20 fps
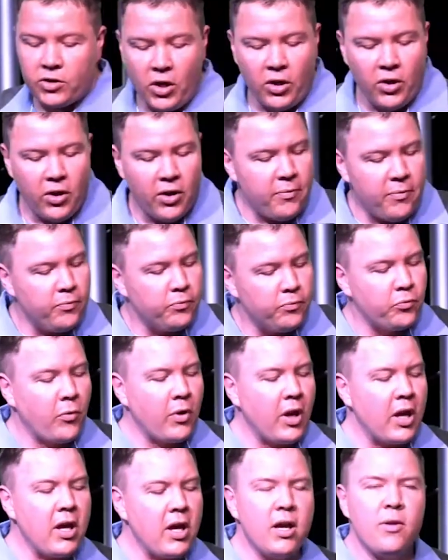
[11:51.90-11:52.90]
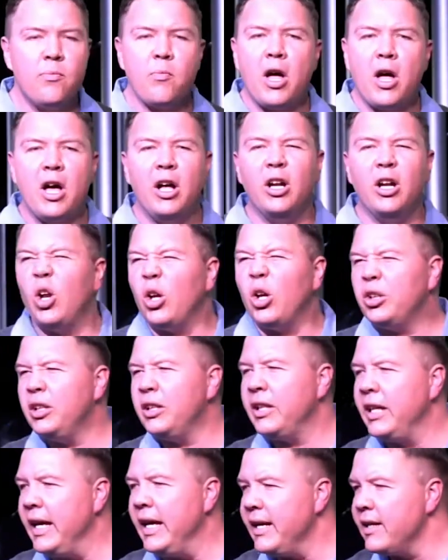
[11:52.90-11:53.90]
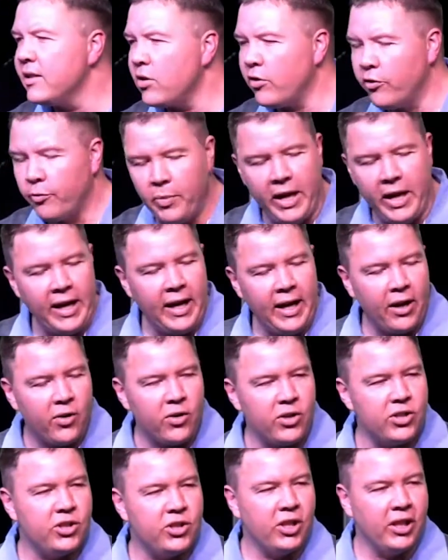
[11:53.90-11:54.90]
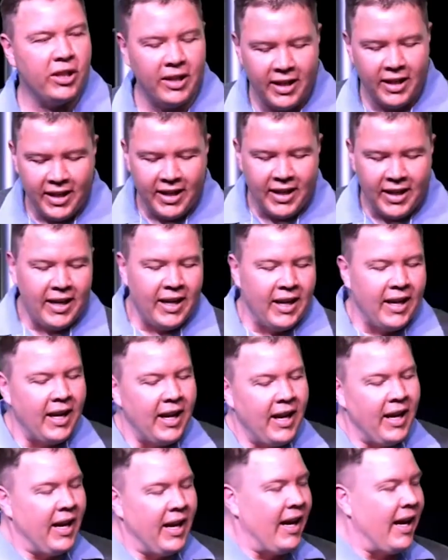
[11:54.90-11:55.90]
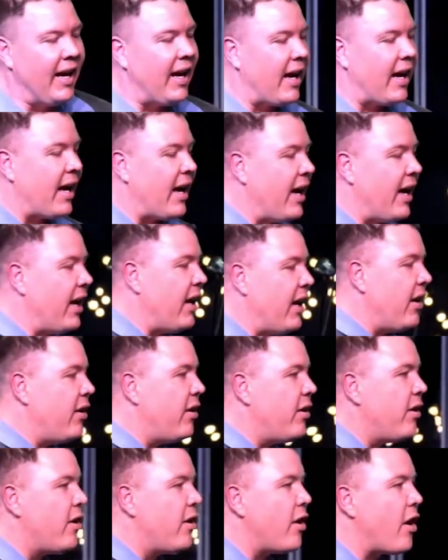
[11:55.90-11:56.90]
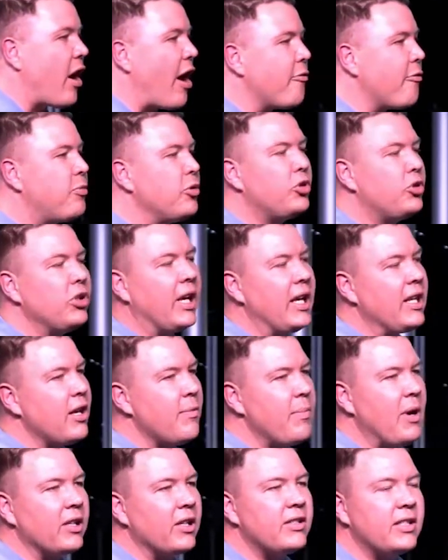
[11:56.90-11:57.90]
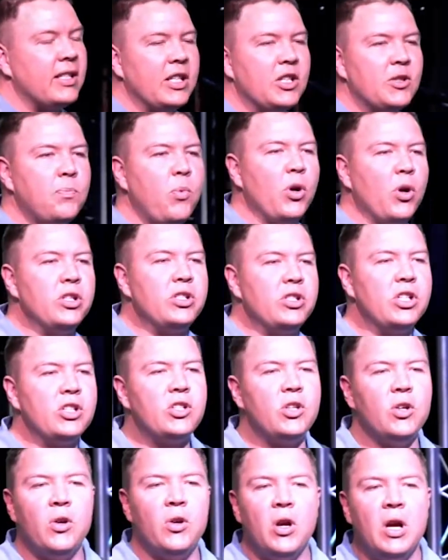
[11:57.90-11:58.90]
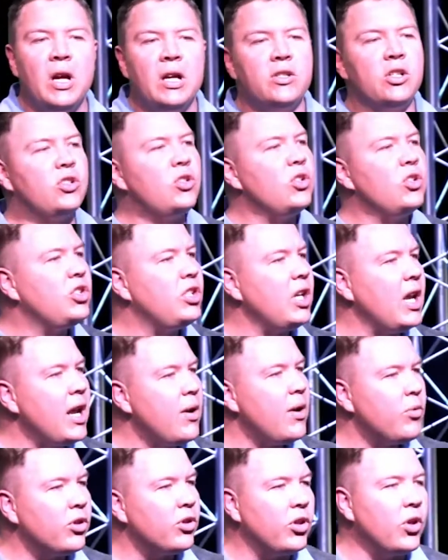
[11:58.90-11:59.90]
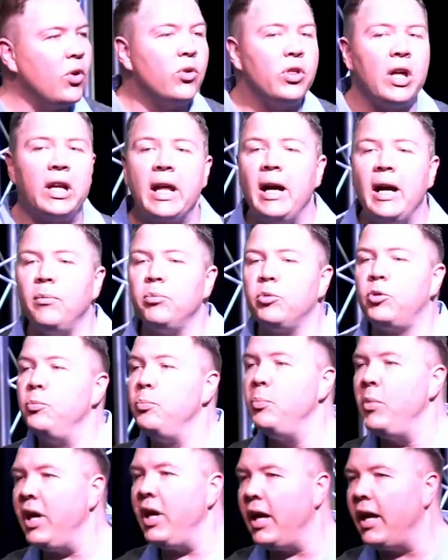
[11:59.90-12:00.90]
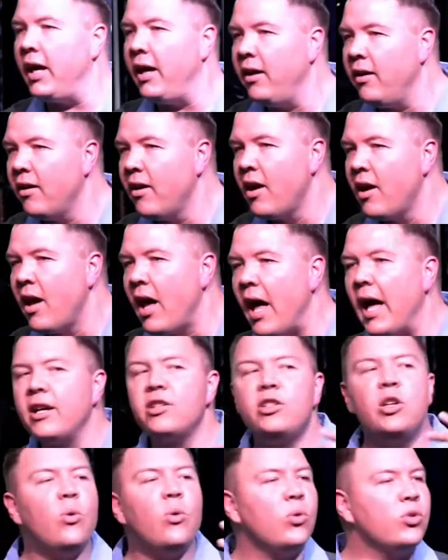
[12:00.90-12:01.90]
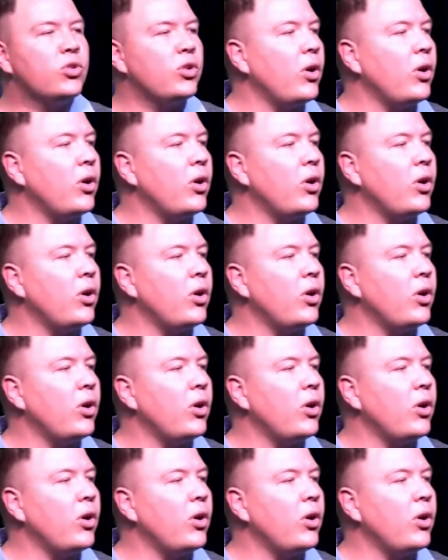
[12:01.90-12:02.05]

So in my allotted years of being a Christian, I've put together about 6 points just to share with you that helped me actually